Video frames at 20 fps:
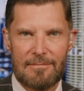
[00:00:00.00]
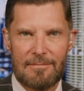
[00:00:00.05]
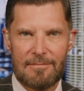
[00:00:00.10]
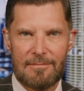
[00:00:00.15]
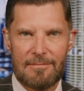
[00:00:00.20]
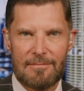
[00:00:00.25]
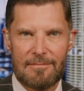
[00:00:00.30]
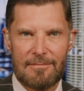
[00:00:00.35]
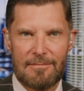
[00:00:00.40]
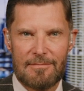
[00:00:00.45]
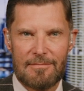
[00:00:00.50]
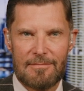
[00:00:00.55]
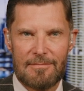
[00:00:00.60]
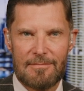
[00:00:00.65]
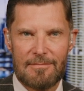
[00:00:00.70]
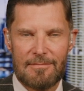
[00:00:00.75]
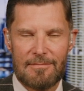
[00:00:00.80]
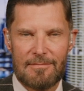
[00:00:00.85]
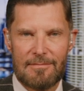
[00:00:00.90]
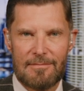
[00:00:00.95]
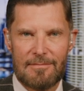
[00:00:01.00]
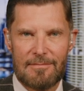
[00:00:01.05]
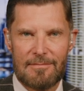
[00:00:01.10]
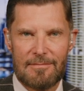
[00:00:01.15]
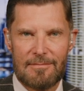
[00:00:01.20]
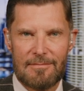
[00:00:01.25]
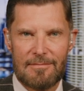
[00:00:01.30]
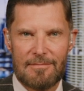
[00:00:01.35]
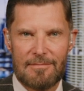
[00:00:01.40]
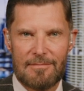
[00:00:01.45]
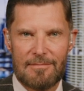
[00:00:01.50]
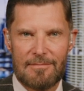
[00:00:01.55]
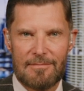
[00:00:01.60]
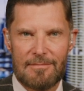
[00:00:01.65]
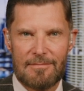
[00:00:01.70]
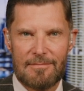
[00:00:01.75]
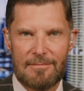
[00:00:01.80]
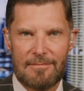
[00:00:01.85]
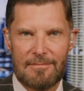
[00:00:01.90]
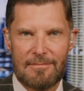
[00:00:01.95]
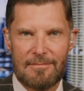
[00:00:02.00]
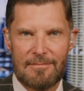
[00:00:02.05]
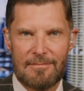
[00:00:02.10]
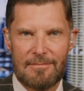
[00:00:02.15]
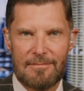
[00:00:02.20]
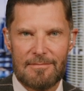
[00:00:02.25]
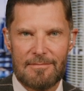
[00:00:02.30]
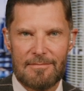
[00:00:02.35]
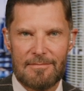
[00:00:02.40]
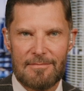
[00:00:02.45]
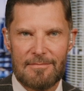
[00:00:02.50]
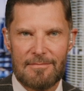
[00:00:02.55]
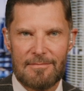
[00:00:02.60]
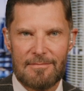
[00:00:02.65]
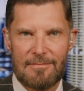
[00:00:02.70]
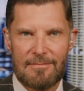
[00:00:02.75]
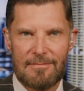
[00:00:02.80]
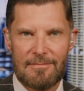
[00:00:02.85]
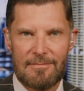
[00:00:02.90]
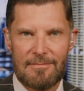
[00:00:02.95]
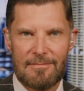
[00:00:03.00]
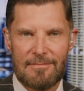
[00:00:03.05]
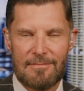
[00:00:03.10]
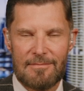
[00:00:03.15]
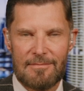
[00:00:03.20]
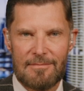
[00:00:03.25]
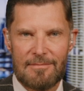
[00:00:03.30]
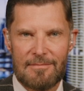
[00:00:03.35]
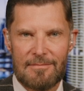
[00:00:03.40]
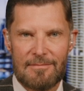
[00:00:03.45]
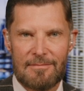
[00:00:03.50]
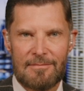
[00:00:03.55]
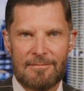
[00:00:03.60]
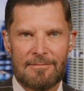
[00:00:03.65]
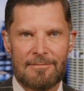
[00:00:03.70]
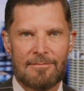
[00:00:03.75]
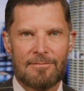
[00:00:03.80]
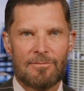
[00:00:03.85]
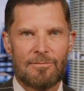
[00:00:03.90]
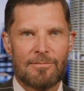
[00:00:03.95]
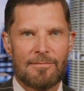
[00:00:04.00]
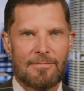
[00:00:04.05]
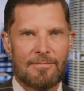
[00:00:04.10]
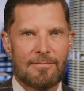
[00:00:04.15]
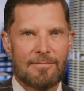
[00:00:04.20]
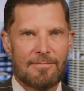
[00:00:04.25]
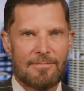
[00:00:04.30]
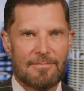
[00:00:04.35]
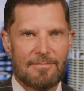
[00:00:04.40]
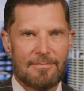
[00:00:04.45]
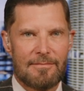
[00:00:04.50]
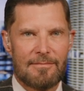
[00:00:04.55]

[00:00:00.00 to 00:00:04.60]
No words are spoken by the person on screen.